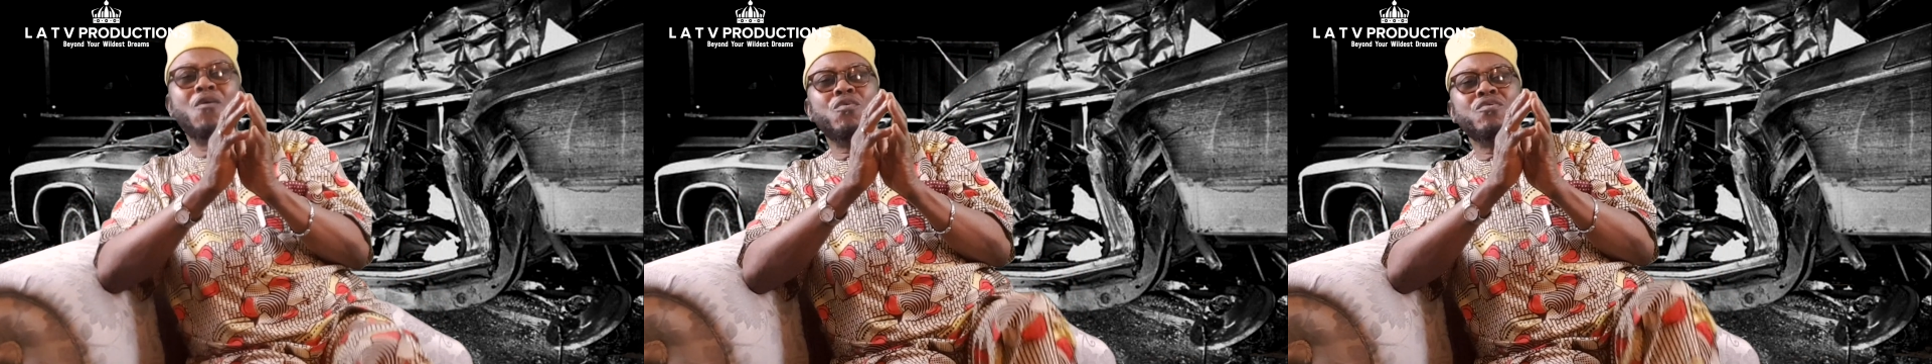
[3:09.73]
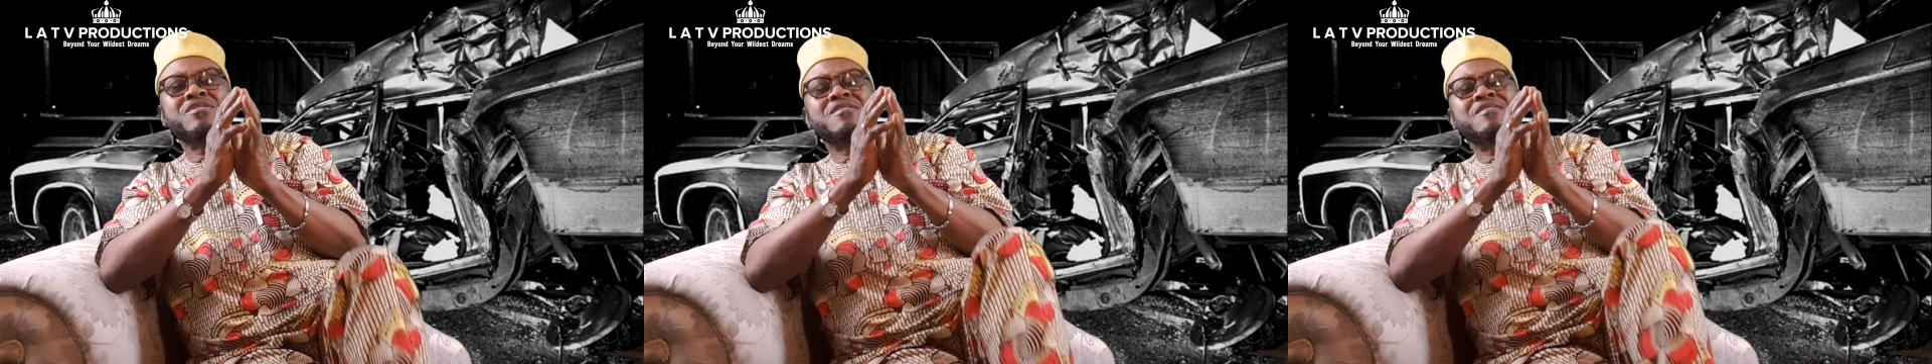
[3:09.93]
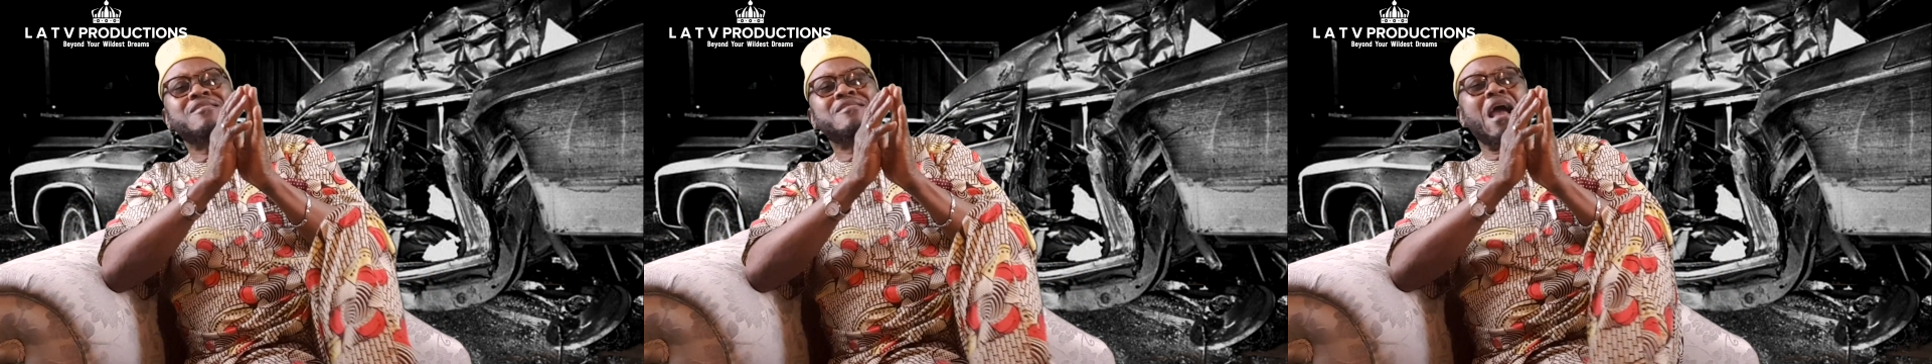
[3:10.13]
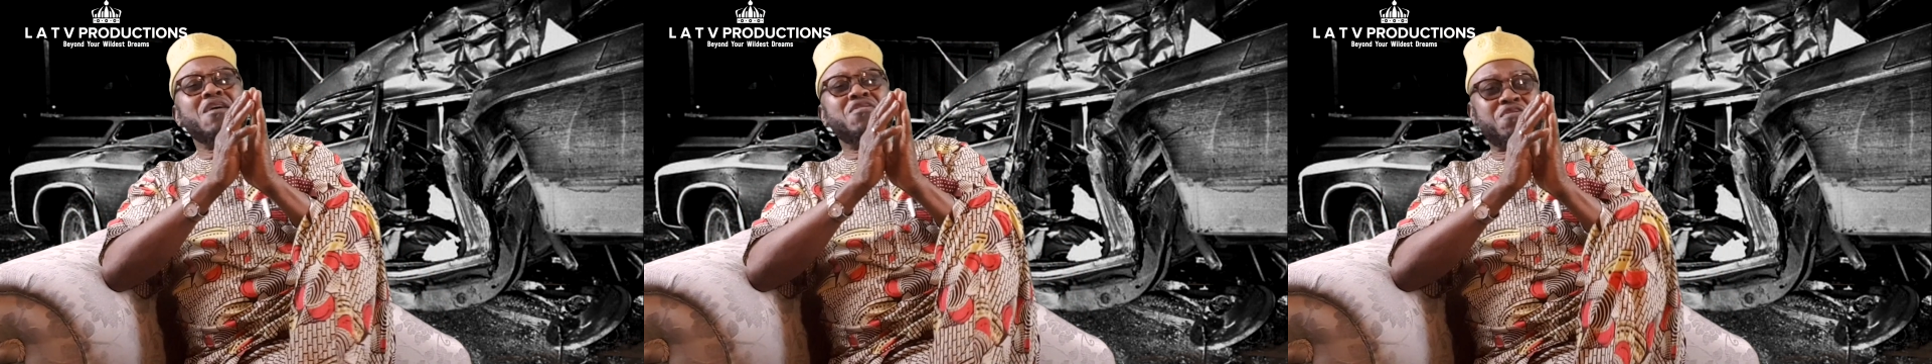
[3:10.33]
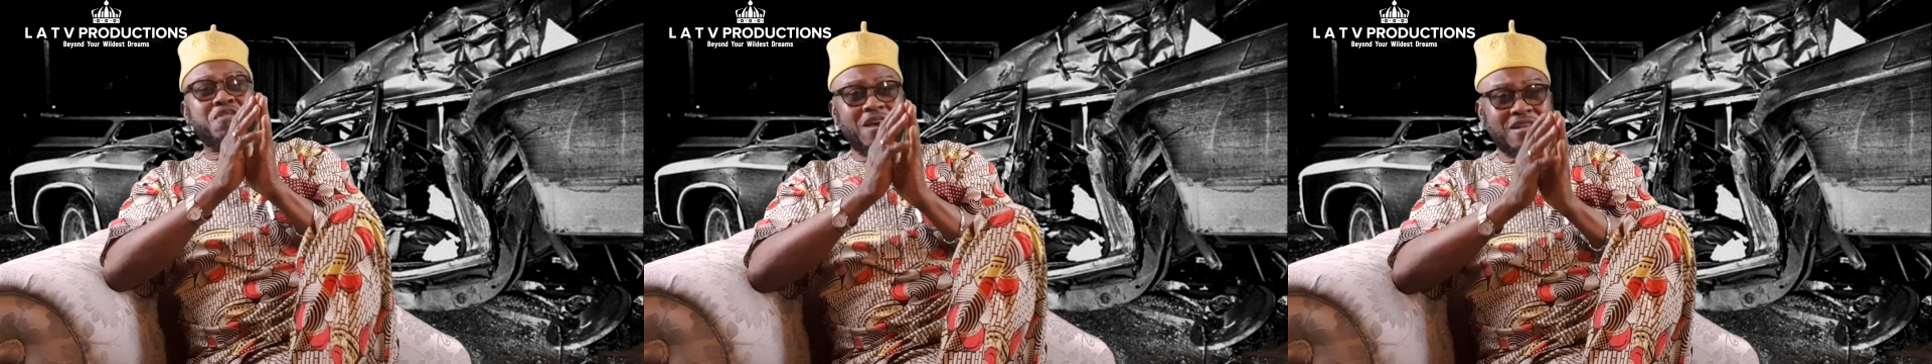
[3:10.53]
was
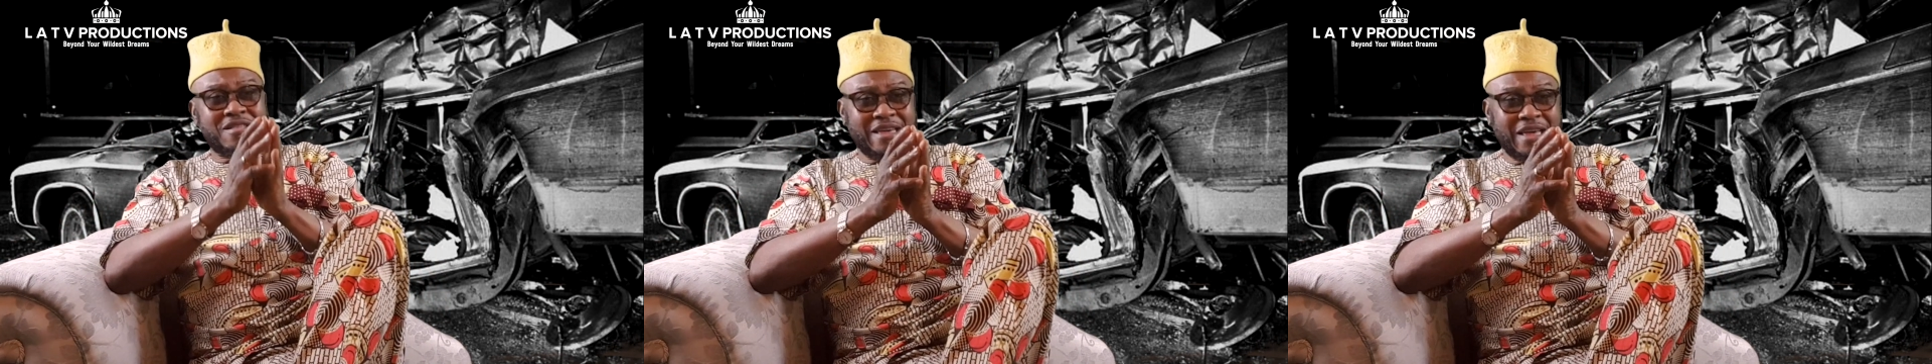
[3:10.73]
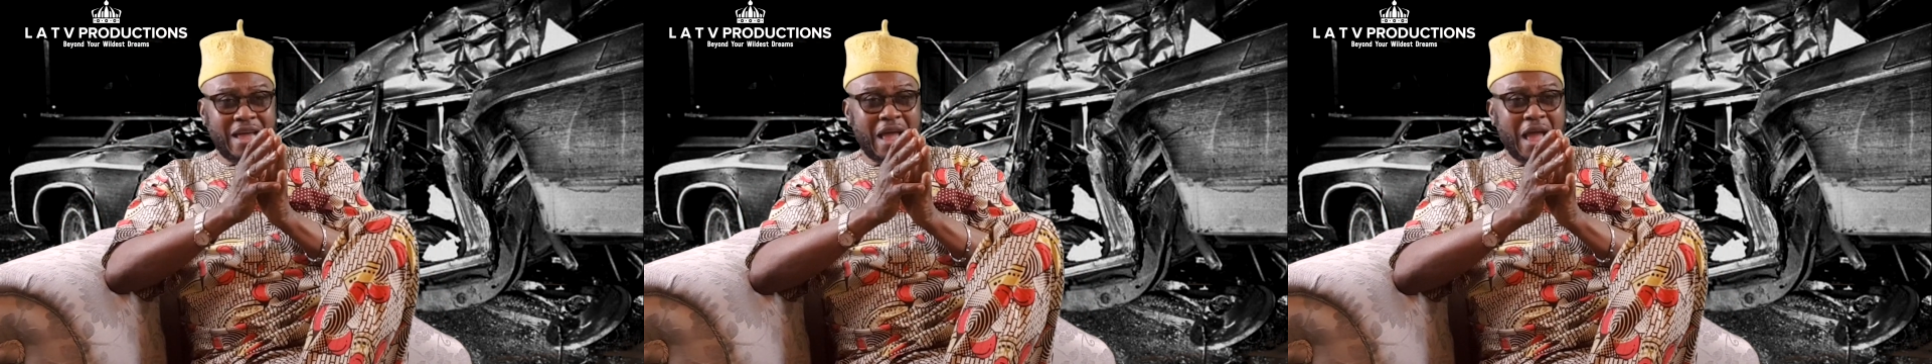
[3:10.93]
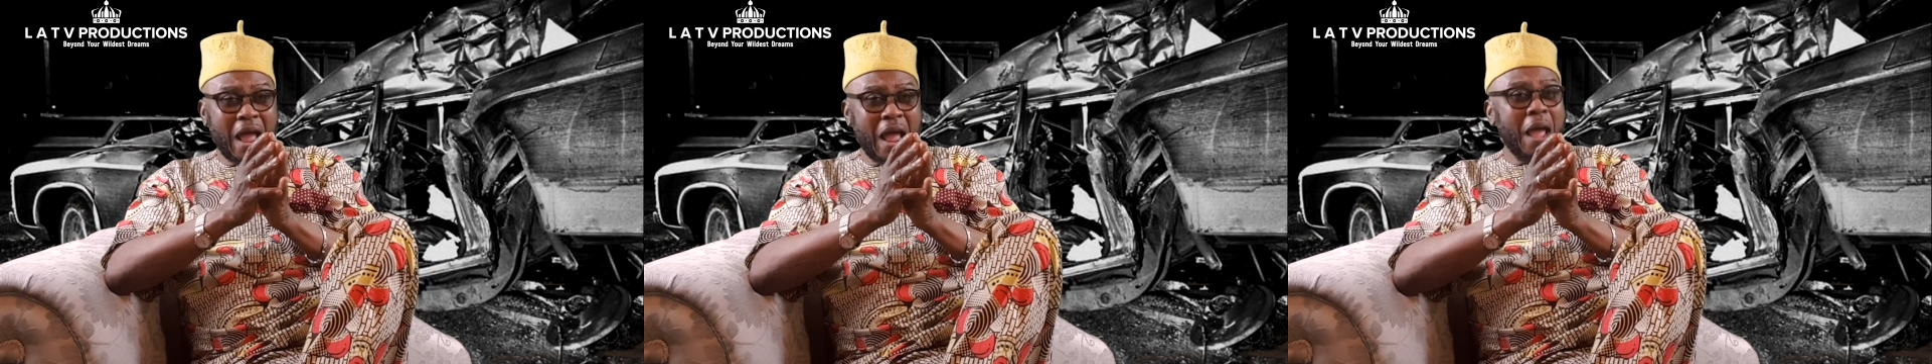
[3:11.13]
30,